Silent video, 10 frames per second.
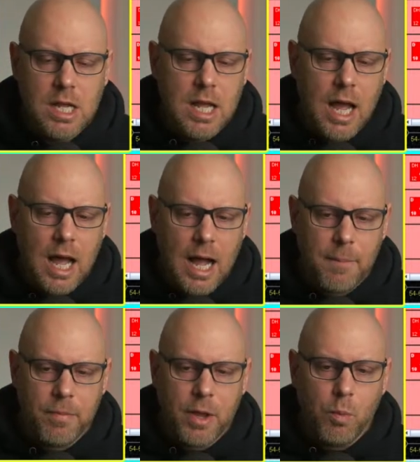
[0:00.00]

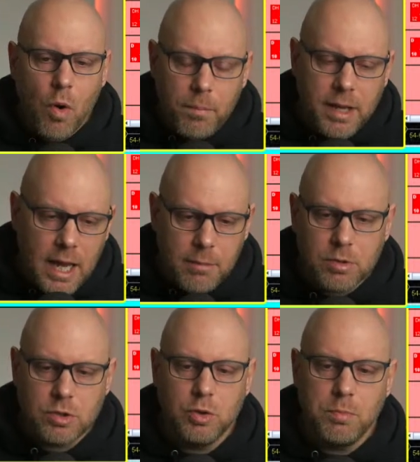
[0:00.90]
they won't be able
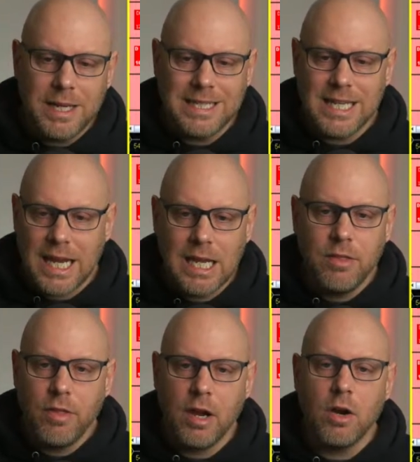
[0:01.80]
to maintain
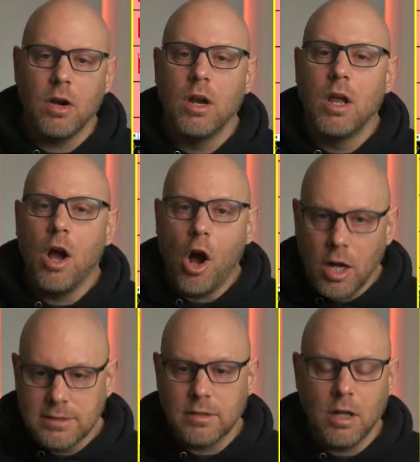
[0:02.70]
their
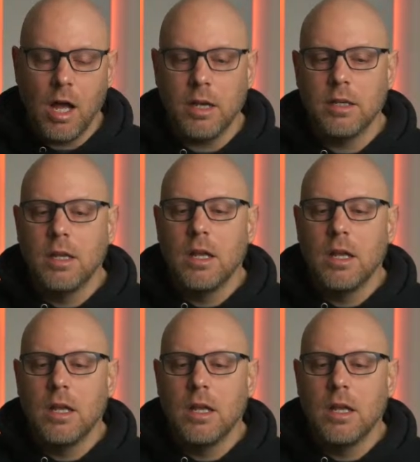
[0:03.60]
onslaught